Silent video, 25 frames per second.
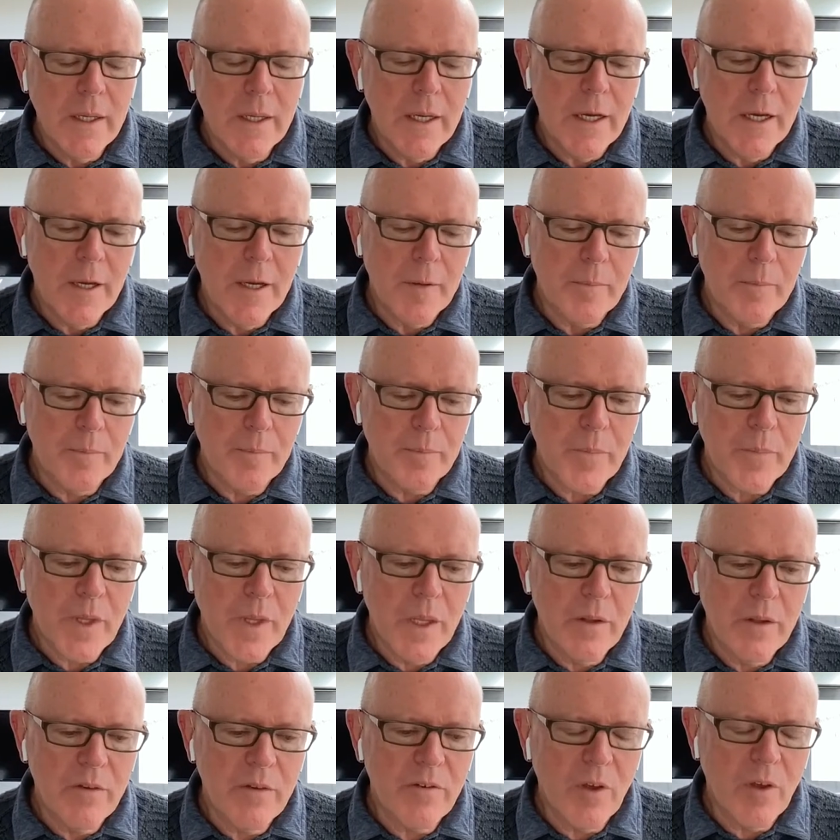Um,
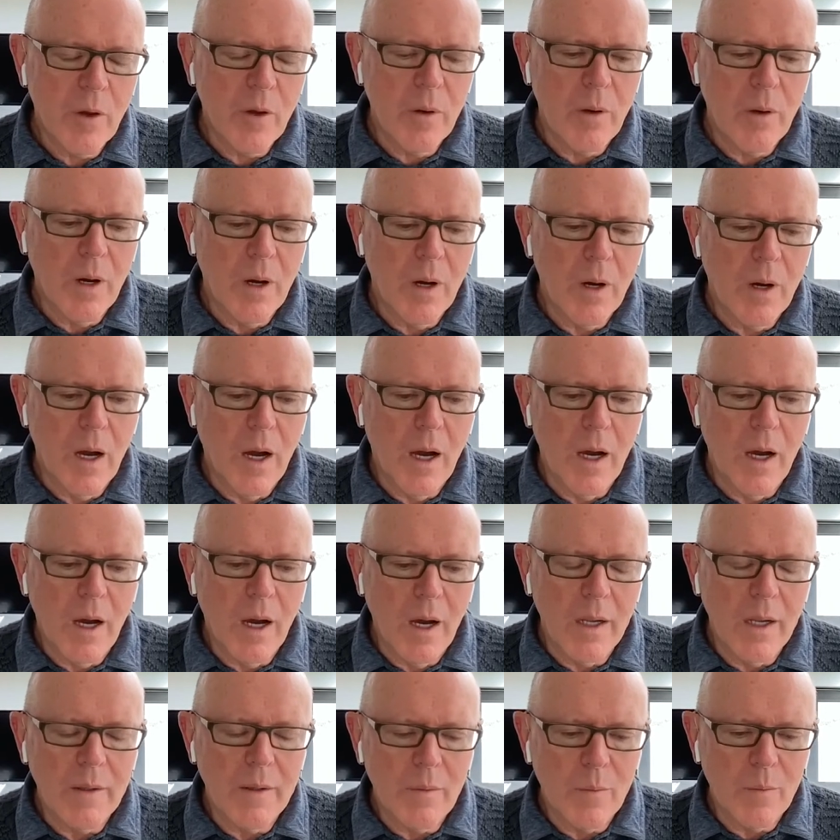So
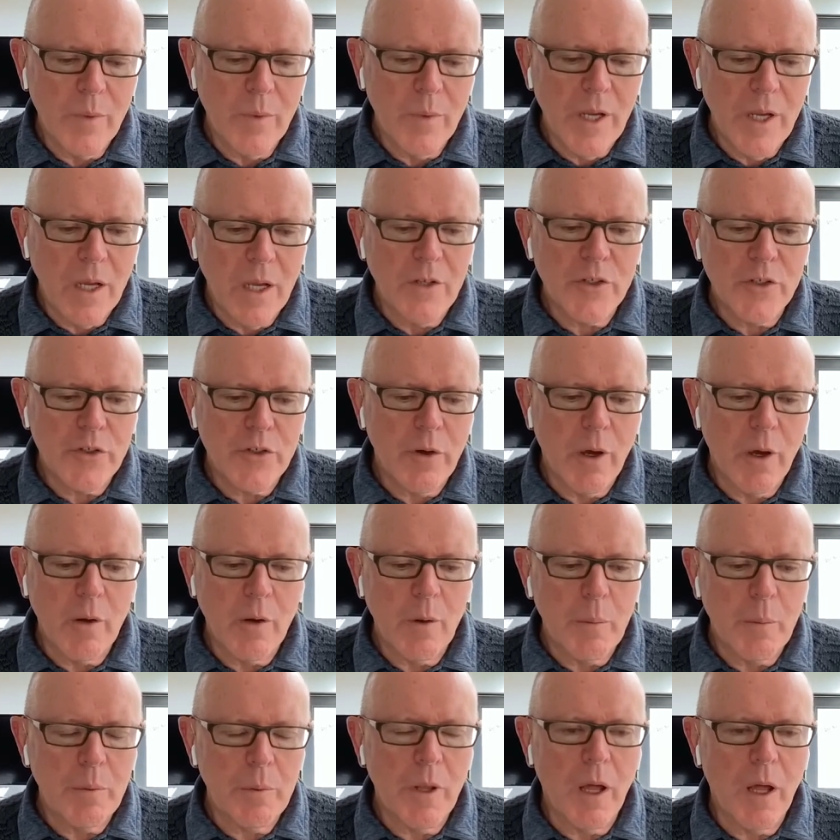I, we don't try
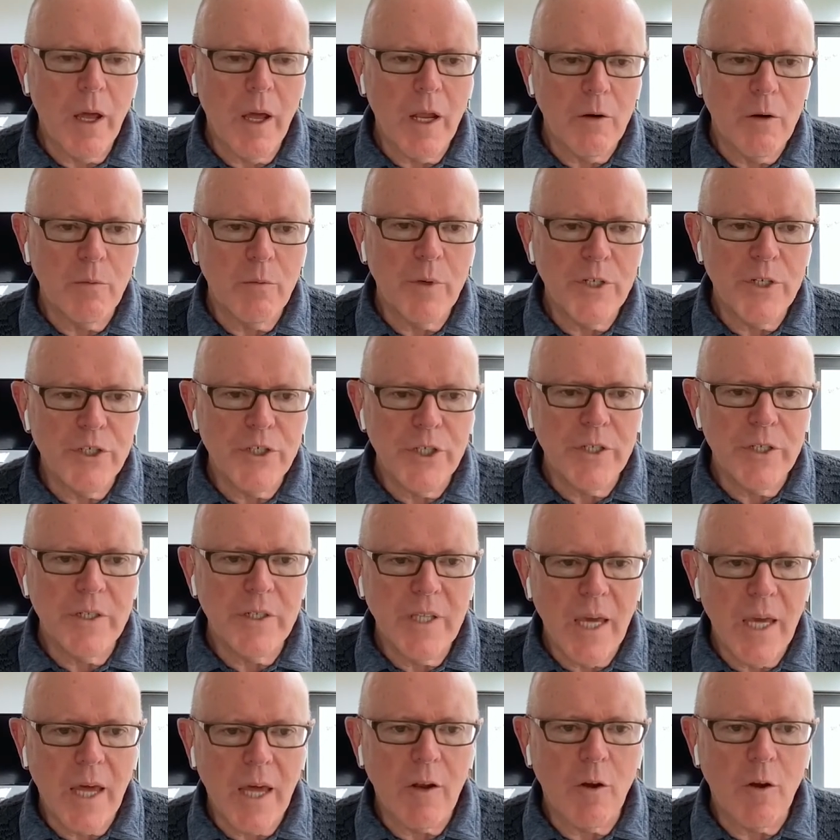to apply a
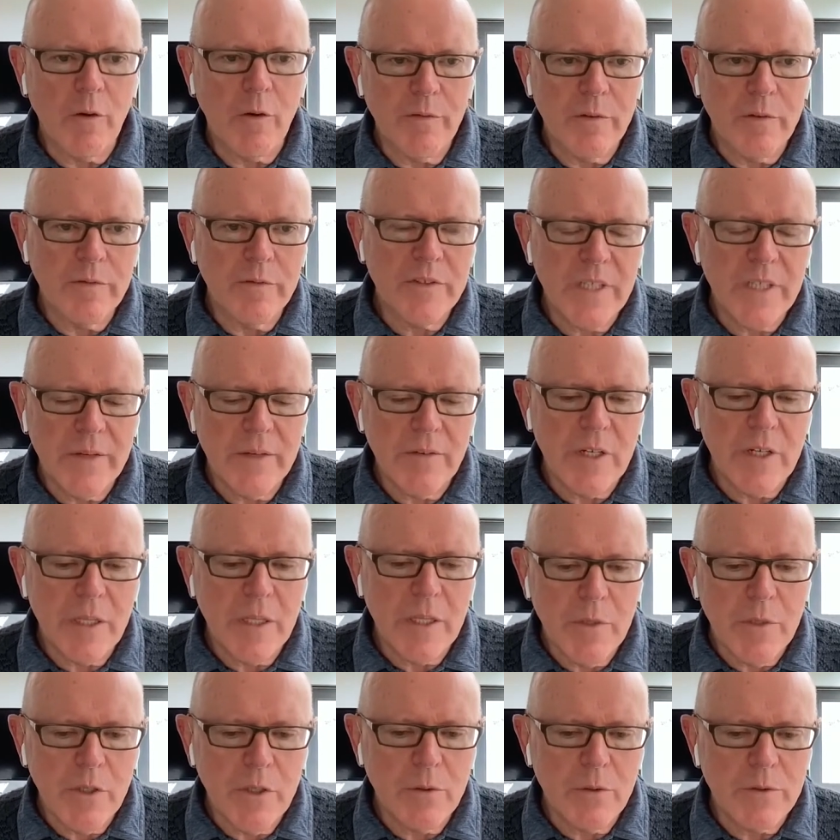rigid cutoff of
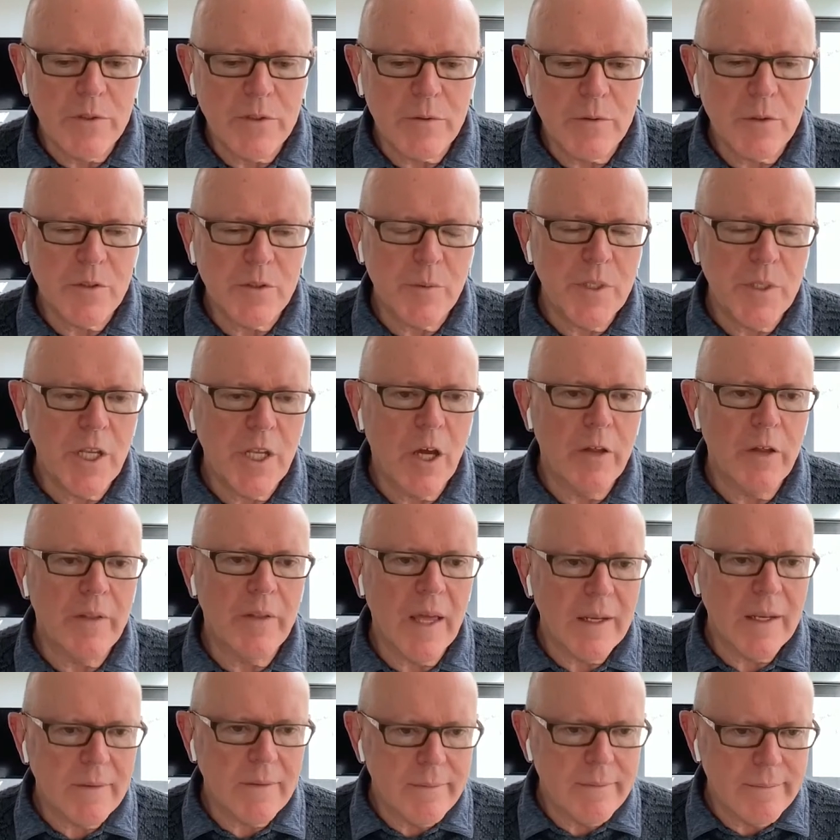seventy mils, because we know
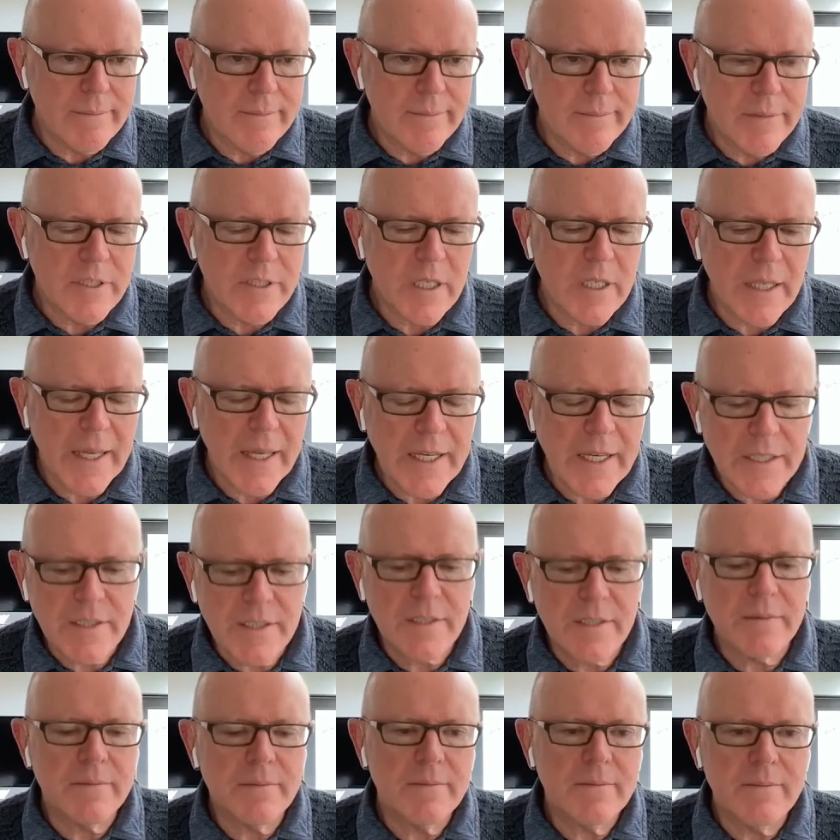that
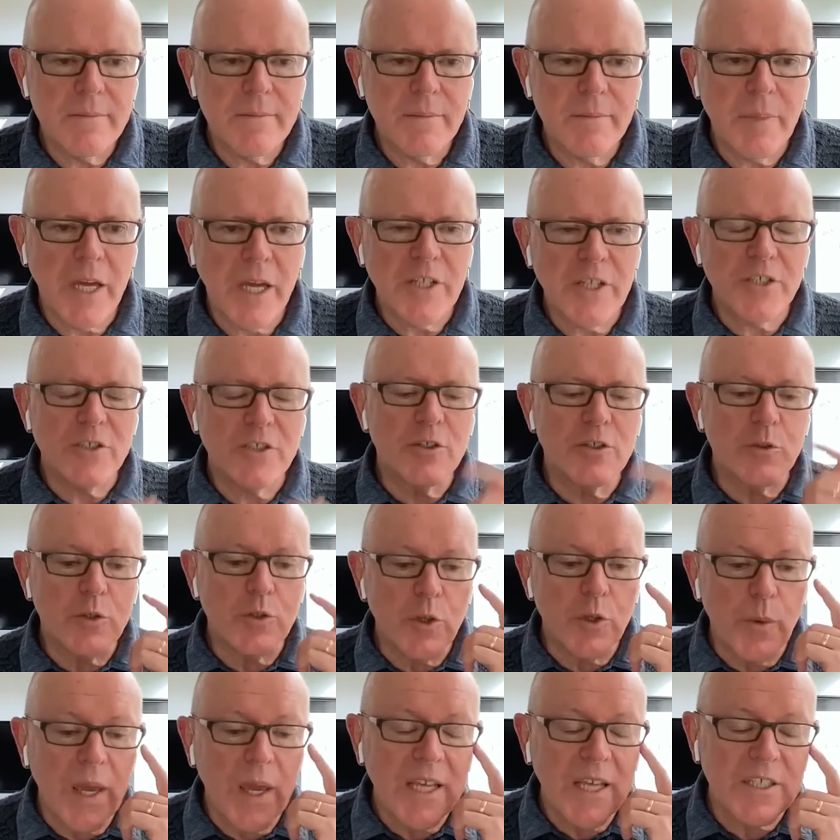selects patients who
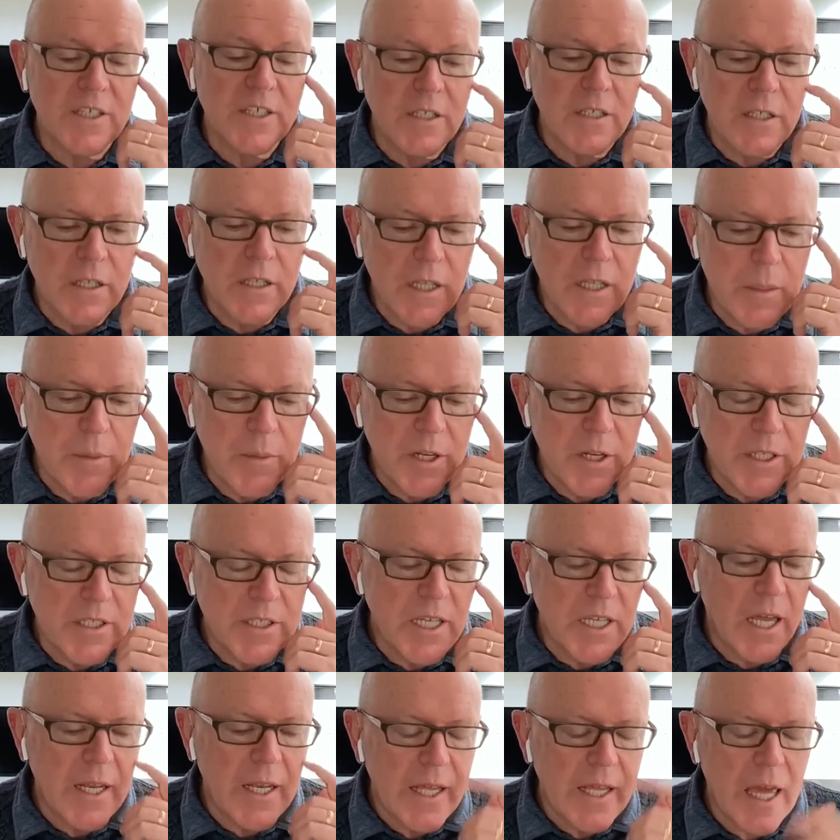do excellently, but it's
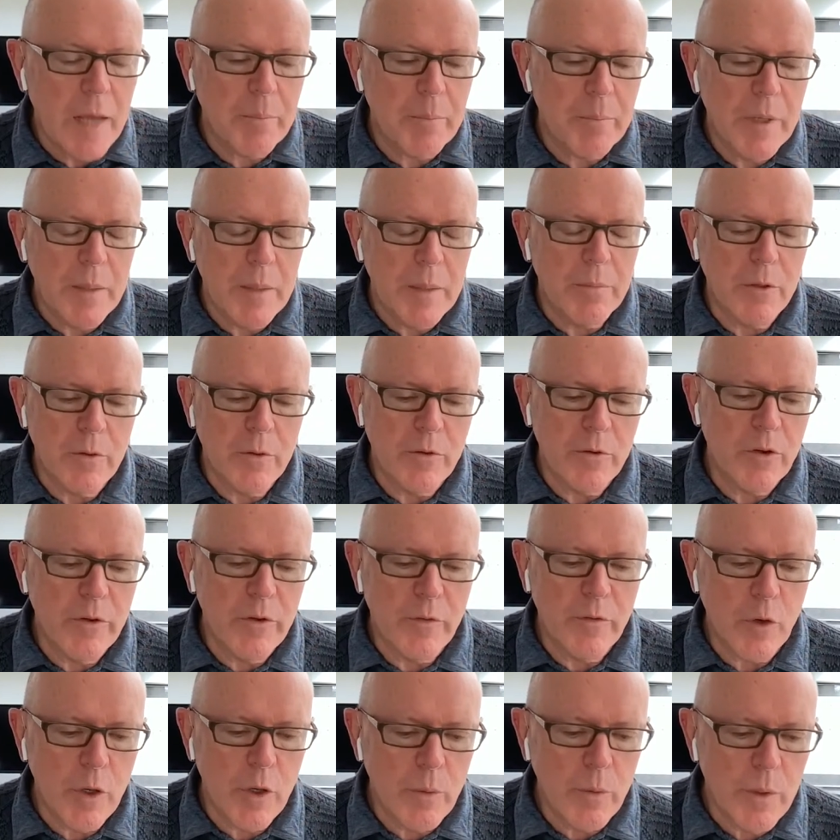cutting out people who
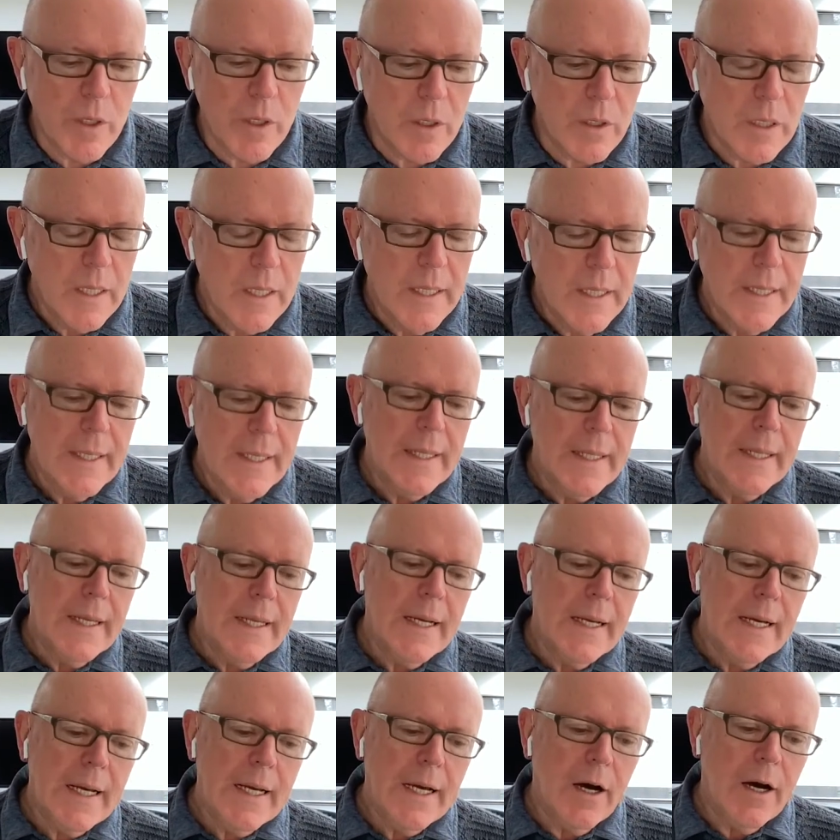do very well.
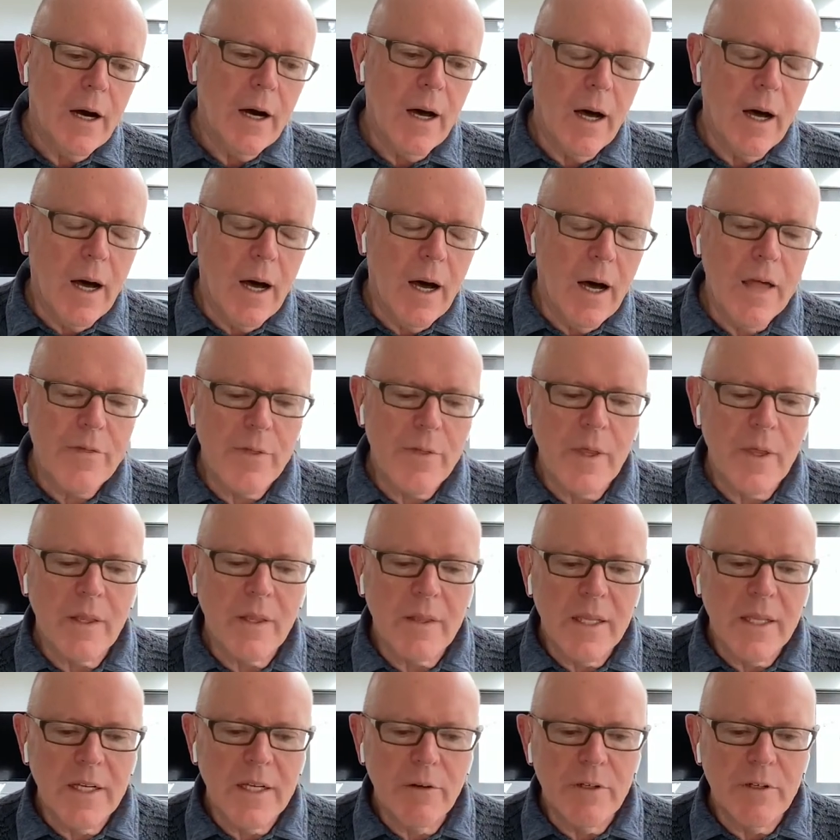I
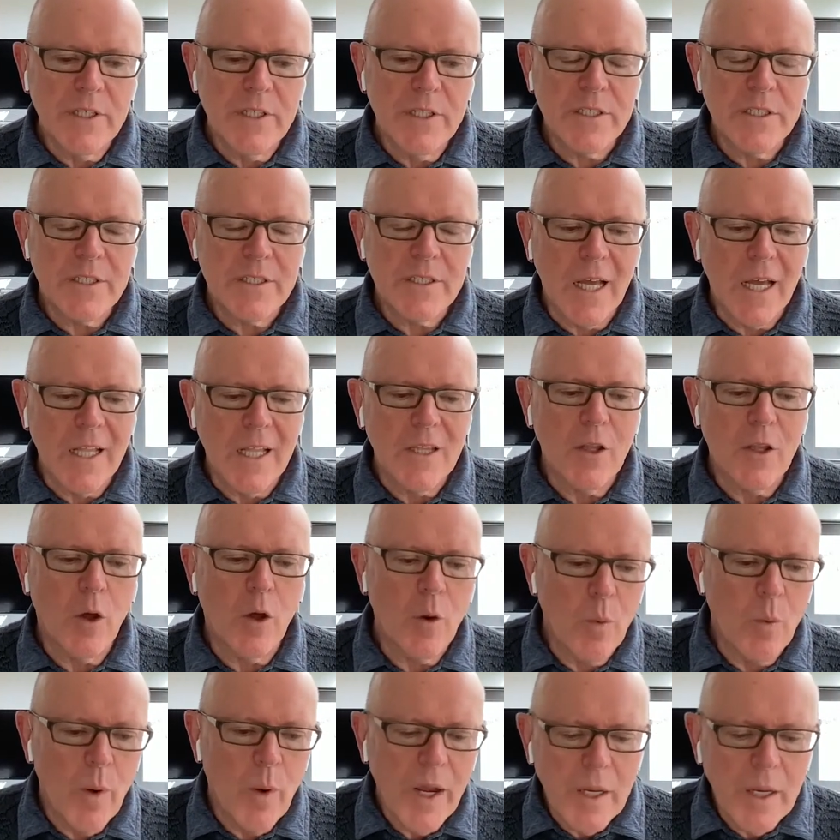think there is a
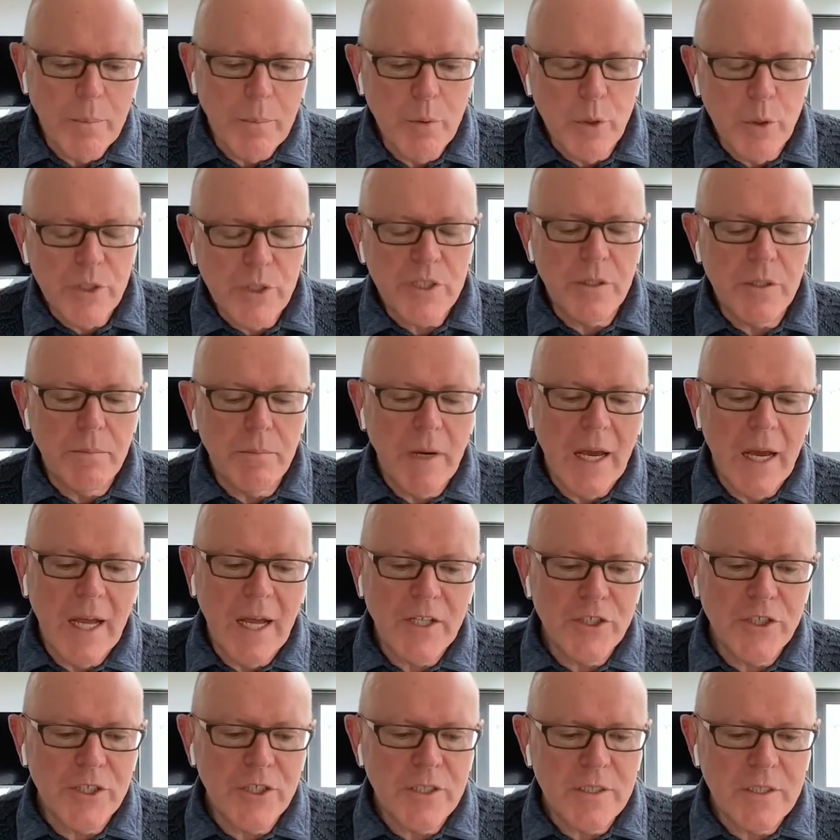long way to push the
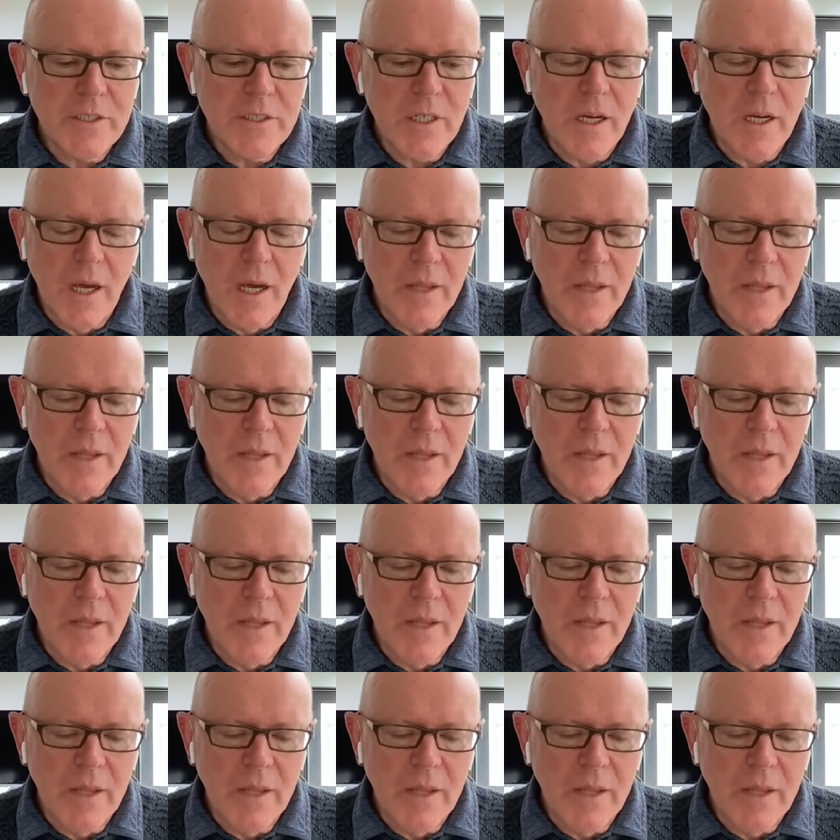margins.